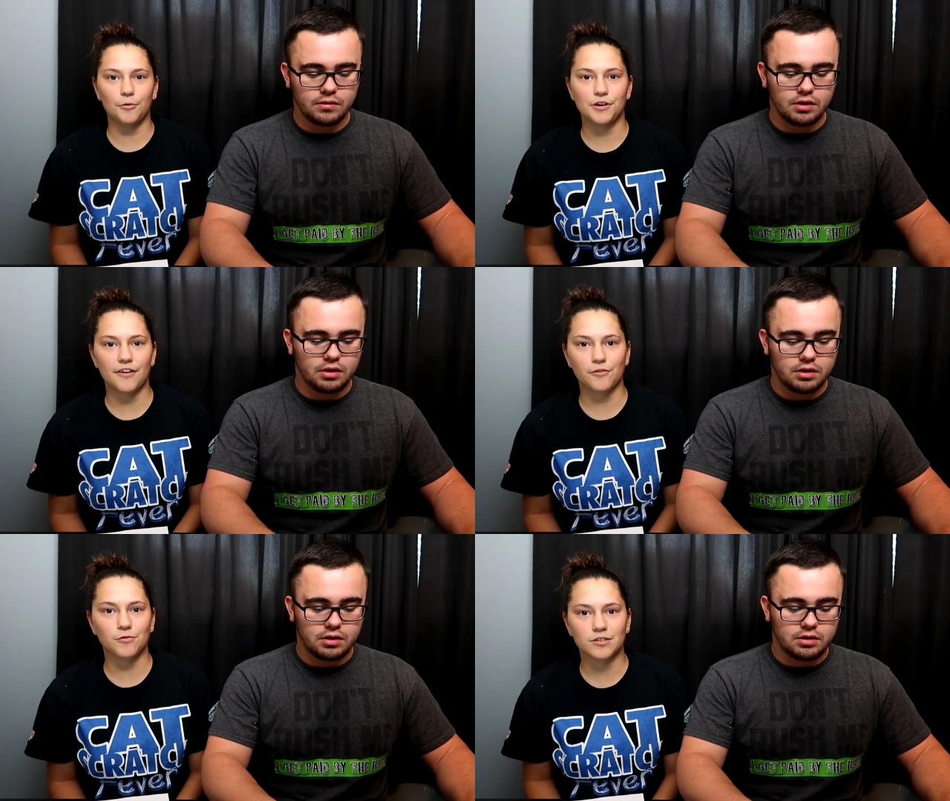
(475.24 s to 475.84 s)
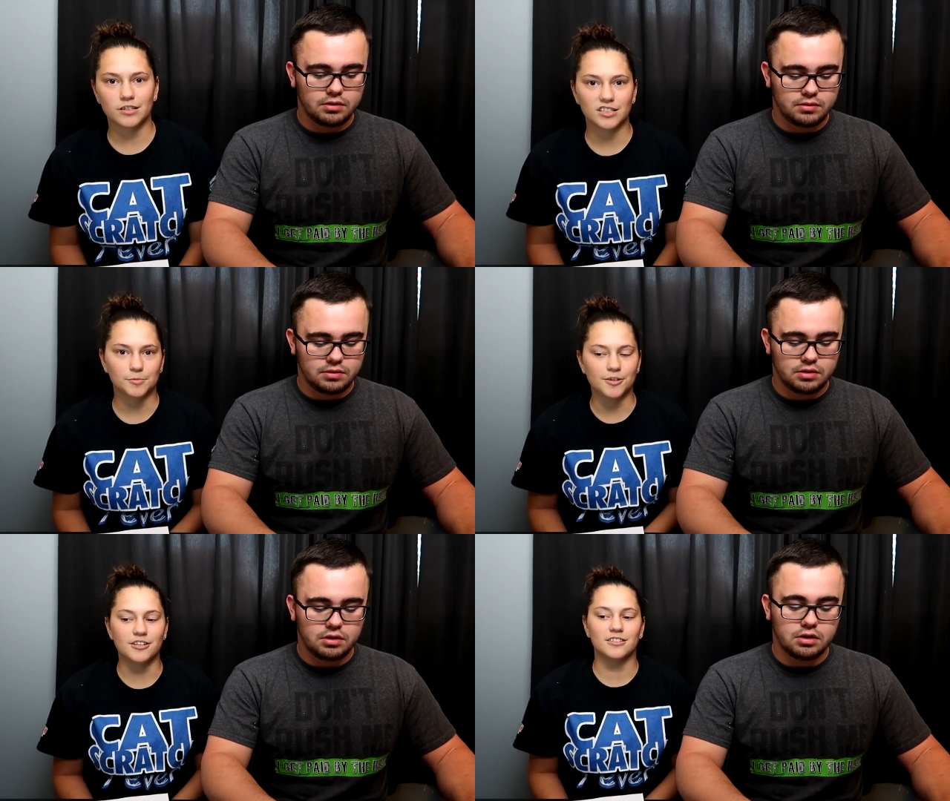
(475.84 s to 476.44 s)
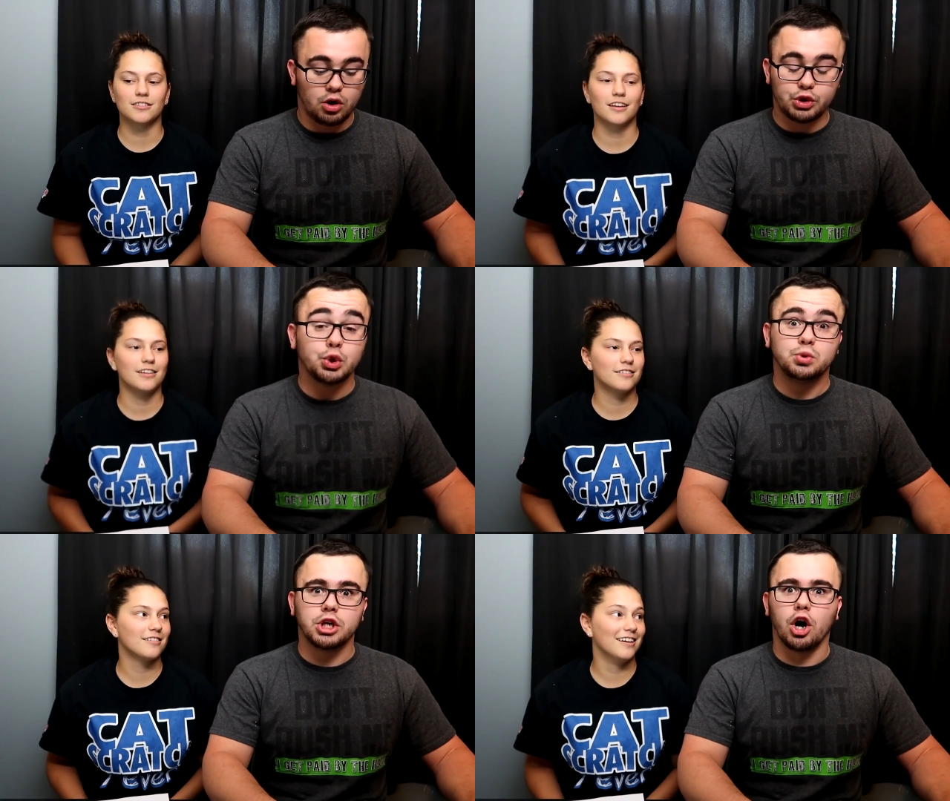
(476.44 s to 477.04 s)
Speaker 1: I would never want to experience
Speaker 2: that.
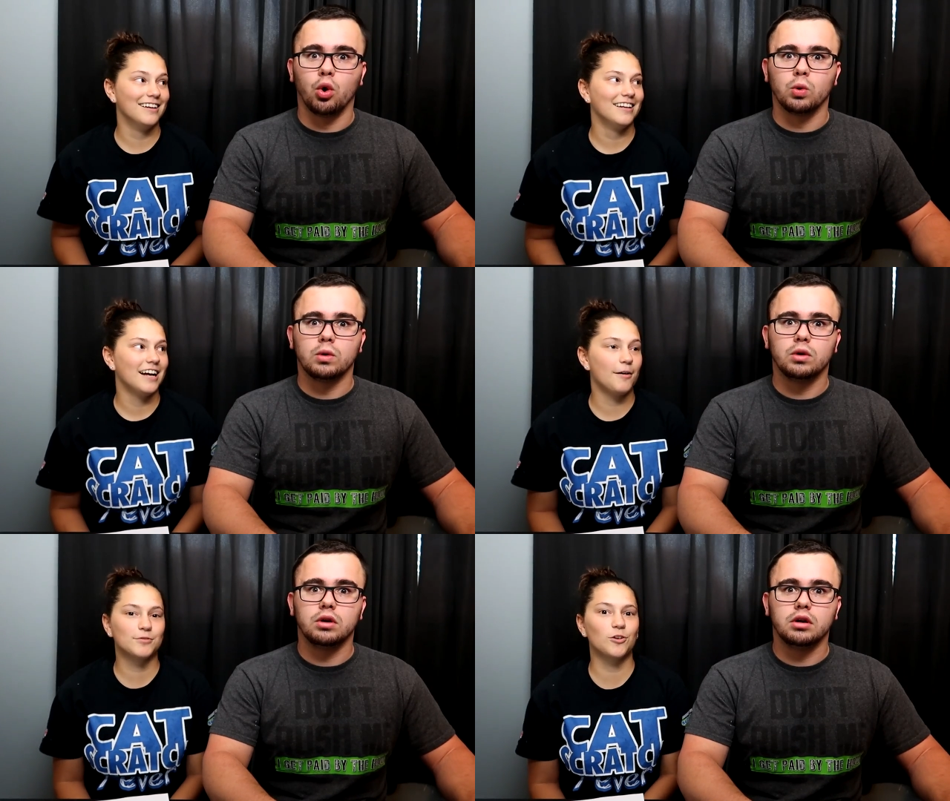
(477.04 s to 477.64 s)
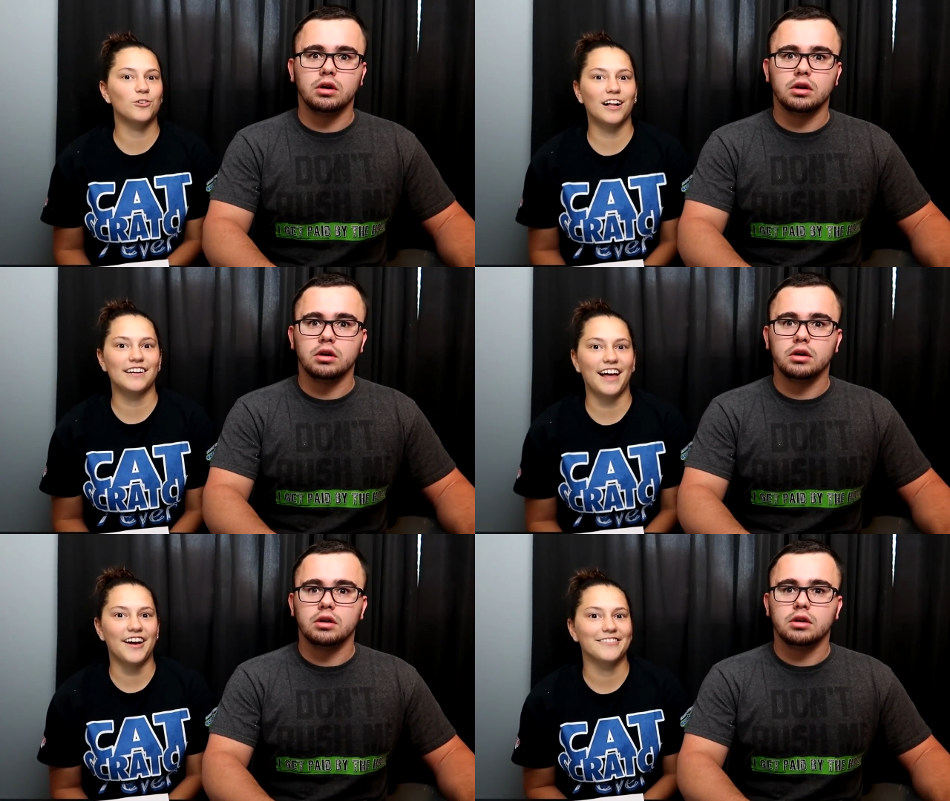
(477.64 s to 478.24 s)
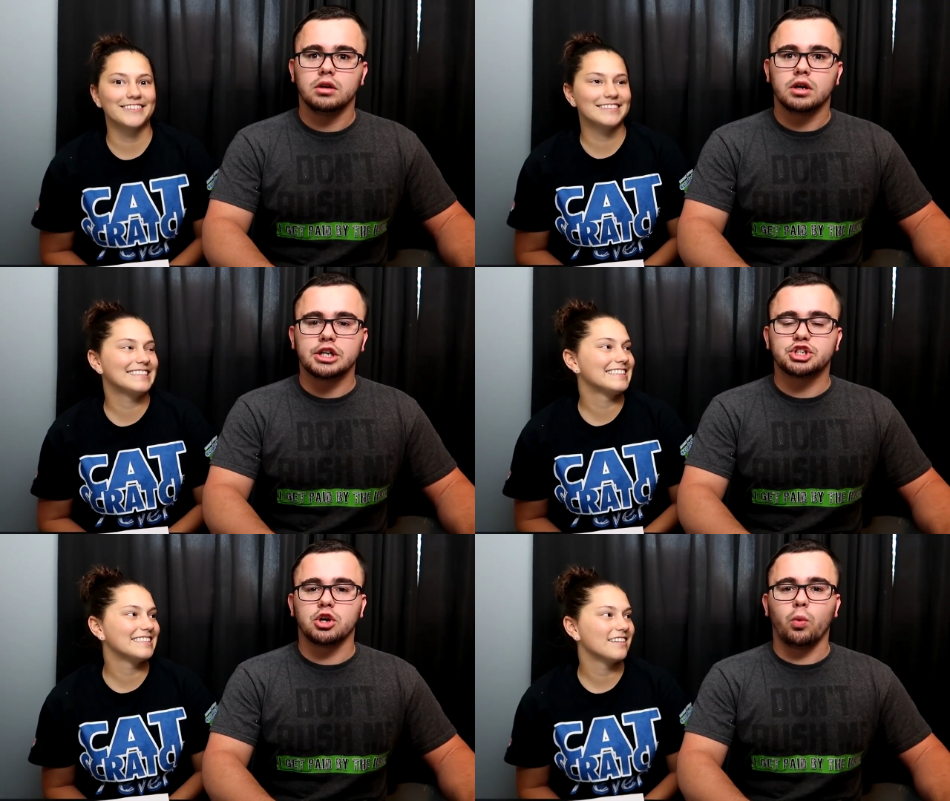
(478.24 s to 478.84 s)
You don't?
Speaker 1: I'm so glad I haven't.
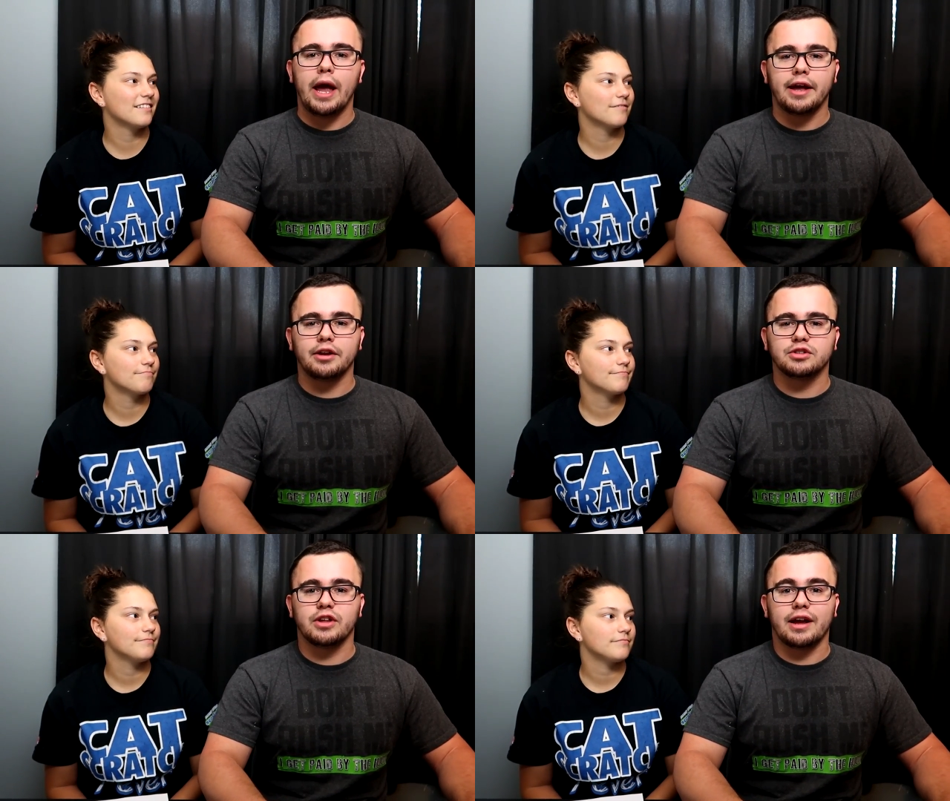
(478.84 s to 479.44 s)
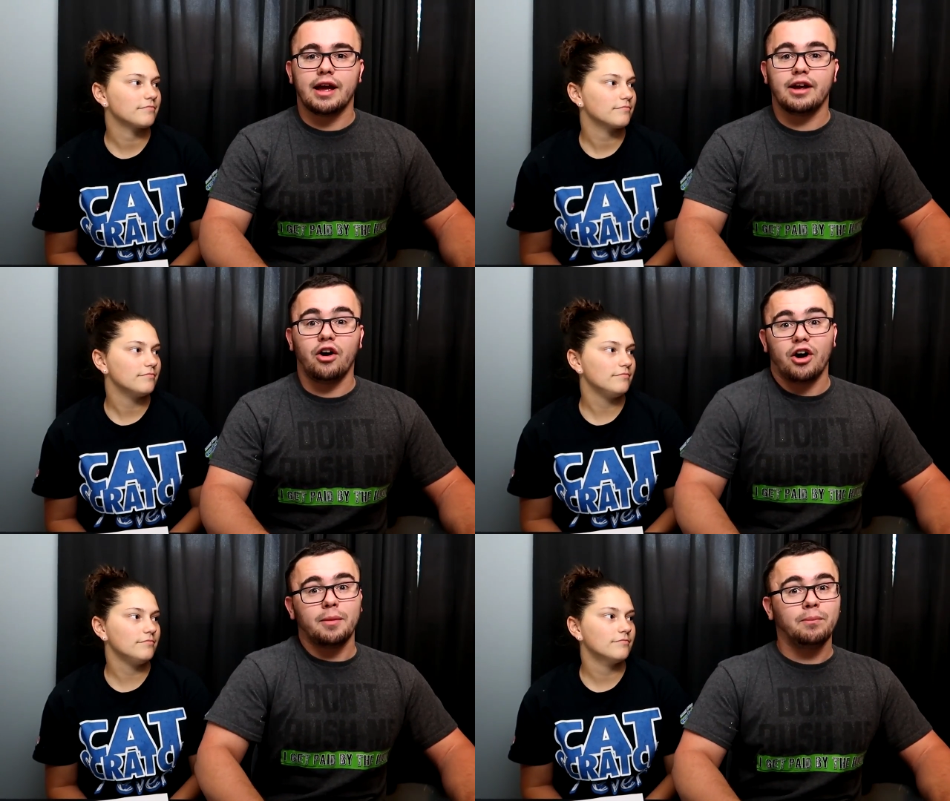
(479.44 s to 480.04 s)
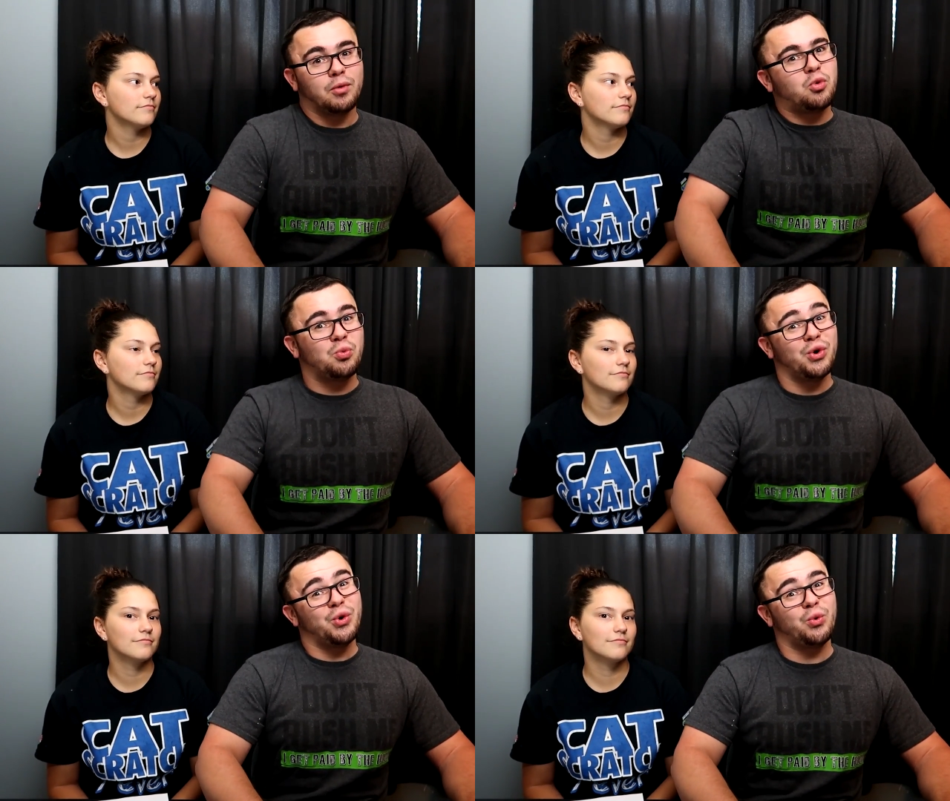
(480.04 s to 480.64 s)
Speaker 2: Because you're awake and you're just like, hey, arm,
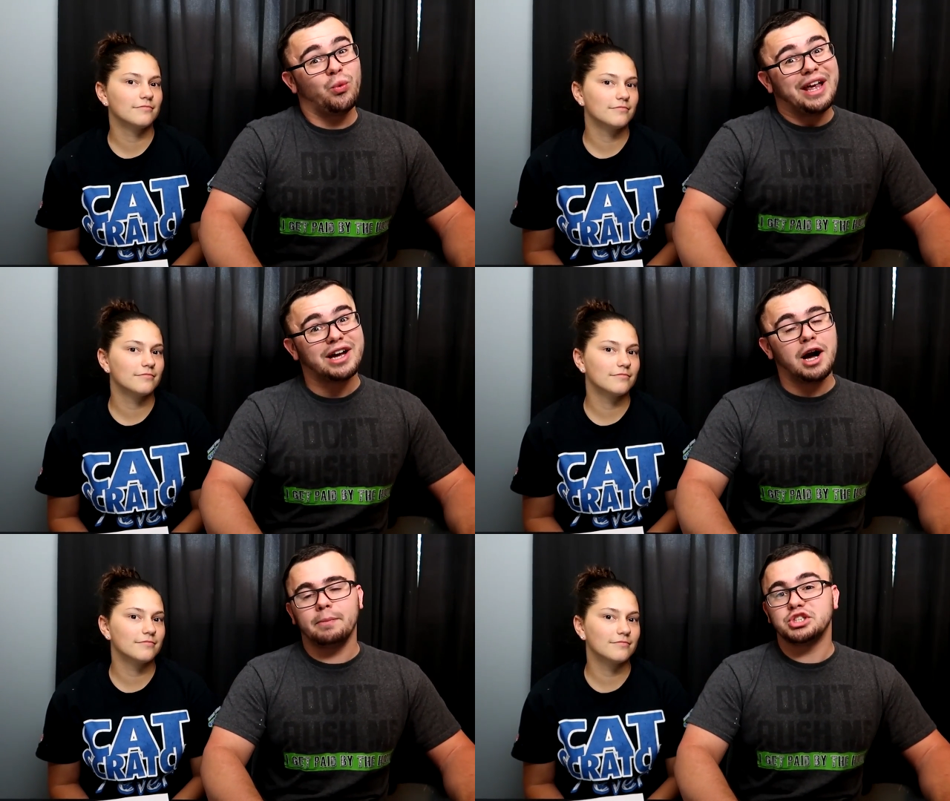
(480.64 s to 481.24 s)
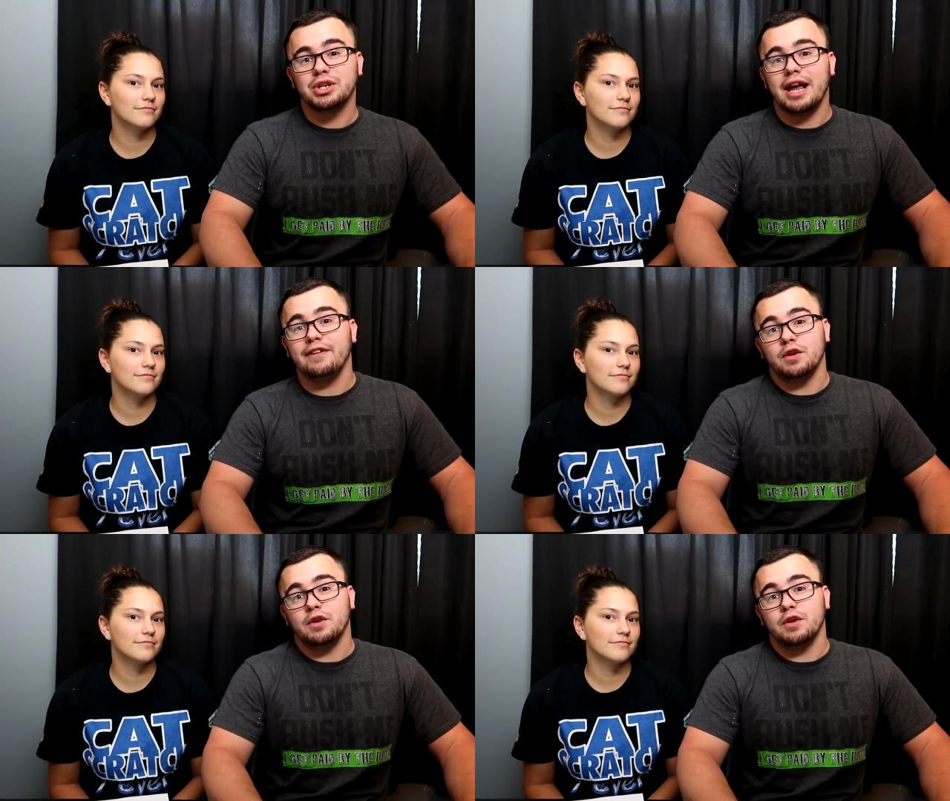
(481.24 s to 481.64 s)
wake up. But you can't